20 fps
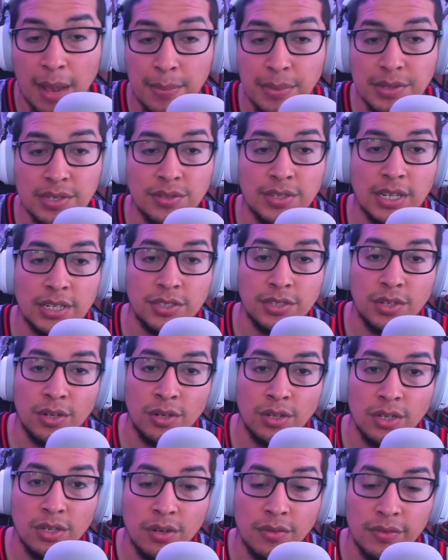Episodes extra
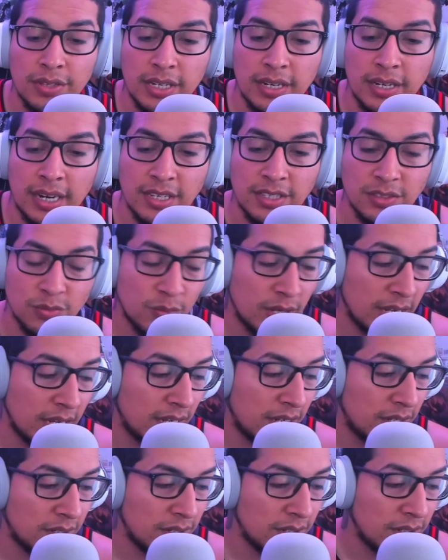early over there as
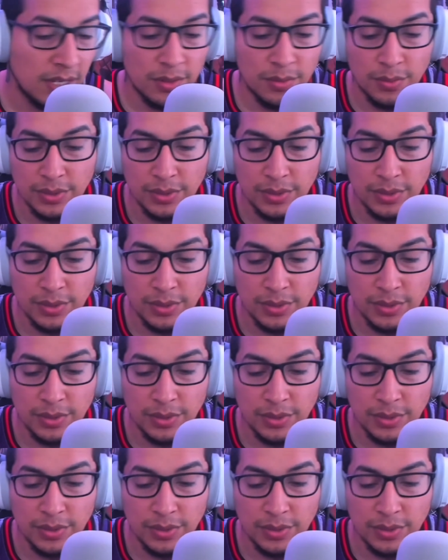well.